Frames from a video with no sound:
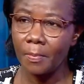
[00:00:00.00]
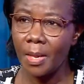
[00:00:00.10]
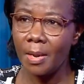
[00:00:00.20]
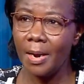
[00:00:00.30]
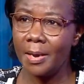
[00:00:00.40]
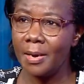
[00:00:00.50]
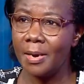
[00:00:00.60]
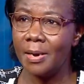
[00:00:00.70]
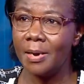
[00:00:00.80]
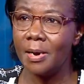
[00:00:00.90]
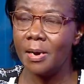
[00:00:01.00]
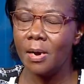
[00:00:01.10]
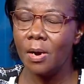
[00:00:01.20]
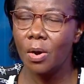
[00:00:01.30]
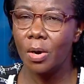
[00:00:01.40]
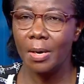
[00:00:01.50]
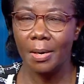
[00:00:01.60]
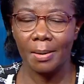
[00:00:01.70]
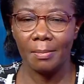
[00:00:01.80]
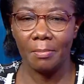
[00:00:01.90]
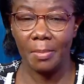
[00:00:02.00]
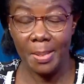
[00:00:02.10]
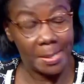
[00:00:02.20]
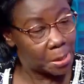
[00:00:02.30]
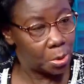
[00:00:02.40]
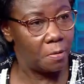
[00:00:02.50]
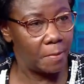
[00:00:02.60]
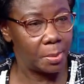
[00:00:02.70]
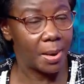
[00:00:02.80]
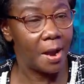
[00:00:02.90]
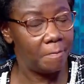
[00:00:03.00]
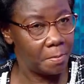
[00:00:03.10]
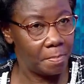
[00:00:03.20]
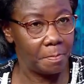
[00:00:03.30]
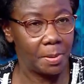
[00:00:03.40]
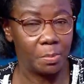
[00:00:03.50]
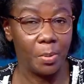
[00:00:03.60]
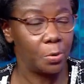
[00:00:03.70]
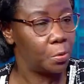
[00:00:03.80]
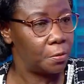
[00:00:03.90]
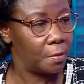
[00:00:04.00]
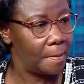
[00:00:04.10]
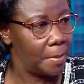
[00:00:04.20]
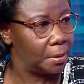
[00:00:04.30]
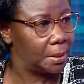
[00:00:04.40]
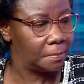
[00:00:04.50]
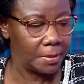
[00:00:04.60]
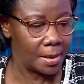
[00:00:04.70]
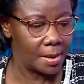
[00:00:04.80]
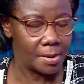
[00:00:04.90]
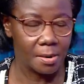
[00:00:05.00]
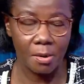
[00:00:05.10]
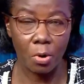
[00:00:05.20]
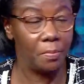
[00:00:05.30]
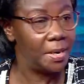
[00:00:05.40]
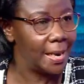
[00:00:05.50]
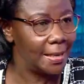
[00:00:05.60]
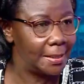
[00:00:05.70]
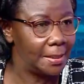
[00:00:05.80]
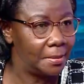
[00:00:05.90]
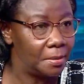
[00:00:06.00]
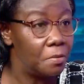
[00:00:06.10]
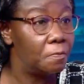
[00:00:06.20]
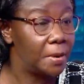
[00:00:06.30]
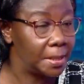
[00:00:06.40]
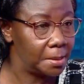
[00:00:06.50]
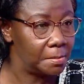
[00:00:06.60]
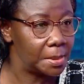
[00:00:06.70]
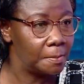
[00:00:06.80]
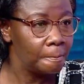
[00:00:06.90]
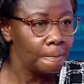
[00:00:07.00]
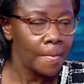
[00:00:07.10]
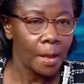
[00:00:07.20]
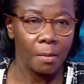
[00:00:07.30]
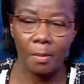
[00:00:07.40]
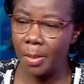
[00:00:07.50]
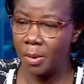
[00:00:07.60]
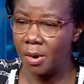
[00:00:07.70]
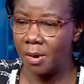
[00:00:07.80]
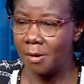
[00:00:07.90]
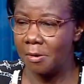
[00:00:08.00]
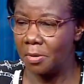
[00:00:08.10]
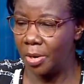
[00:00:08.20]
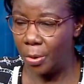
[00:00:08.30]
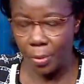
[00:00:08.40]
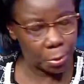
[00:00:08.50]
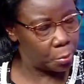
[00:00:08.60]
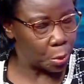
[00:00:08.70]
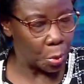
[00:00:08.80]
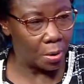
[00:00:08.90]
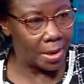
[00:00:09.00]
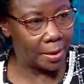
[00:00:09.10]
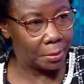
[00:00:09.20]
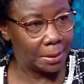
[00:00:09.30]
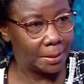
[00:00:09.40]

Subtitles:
Like in this conference, we're having papers, people are going to talk about even COVID-19 victims. Education was rolled out.